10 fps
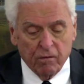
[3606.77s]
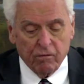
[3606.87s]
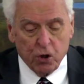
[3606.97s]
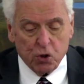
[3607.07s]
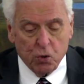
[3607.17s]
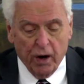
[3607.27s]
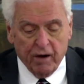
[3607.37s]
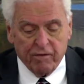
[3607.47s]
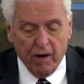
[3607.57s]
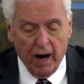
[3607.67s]
verse
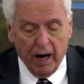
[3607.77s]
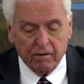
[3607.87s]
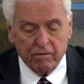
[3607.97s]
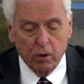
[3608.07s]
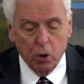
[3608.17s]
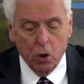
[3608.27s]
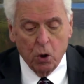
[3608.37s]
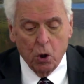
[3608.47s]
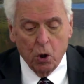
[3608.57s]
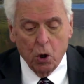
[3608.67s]
twenty-five,
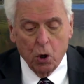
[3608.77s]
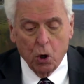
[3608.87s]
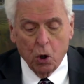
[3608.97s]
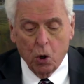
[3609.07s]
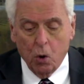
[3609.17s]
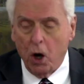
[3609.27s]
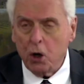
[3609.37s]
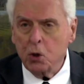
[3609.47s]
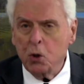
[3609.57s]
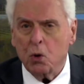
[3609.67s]
who are
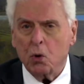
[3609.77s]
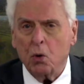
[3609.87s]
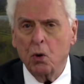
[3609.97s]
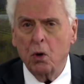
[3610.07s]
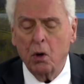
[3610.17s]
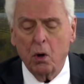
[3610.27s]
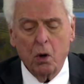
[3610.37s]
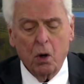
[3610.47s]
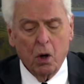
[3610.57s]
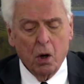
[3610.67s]
you?
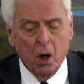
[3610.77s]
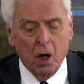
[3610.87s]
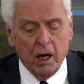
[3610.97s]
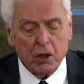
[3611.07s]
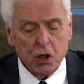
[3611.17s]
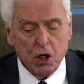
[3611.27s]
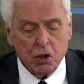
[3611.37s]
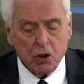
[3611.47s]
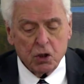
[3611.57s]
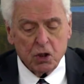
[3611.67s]
And
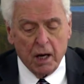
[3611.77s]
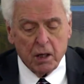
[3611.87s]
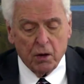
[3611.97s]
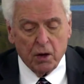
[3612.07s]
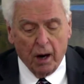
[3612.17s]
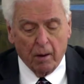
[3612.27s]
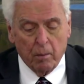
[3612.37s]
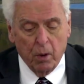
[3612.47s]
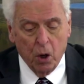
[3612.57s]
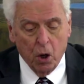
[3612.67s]
Jesus said to
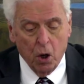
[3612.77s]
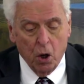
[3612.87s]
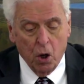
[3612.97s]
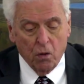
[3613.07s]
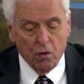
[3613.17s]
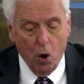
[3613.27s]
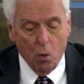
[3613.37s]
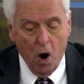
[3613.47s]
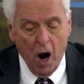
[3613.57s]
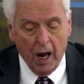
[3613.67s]
them, the
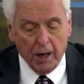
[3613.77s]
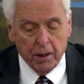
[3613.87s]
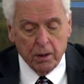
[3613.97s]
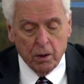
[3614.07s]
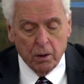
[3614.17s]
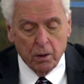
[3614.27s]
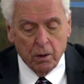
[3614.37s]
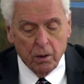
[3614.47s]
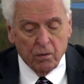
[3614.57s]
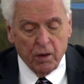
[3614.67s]
one
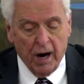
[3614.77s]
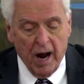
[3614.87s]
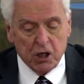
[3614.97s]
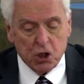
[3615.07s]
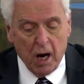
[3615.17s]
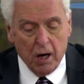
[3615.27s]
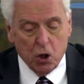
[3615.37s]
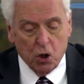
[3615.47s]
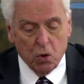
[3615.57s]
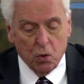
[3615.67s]
that I said
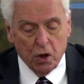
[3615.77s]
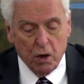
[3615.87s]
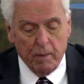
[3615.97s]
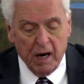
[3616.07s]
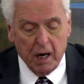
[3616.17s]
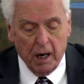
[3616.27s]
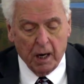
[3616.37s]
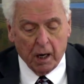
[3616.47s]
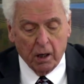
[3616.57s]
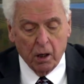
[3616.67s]
to you in the
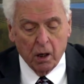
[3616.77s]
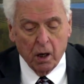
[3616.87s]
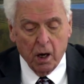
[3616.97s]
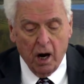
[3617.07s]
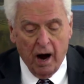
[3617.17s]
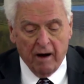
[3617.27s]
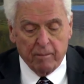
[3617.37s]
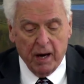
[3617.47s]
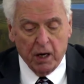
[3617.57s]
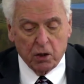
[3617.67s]
beginning. I have
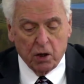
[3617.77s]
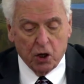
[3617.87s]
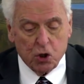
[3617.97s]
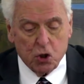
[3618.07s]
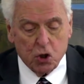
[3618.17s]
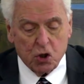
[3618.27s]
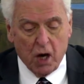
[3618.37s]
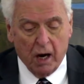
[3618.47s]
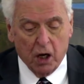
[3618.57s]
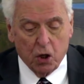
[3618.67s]
many things to
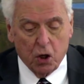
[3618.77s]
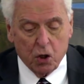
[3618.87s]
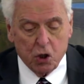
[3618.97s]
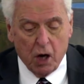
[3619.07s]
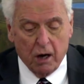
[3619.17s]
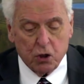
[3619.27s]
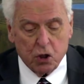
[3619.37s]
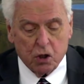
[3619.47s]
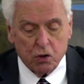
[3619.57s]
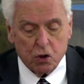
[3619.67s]
say and to
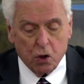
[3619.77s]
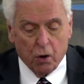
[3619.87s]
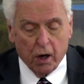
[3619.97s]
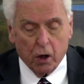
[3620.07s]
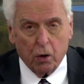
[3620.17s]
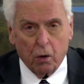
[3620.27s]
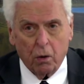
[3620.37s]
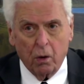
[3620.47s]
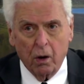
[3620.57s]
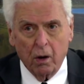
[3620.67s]
judge concerning you,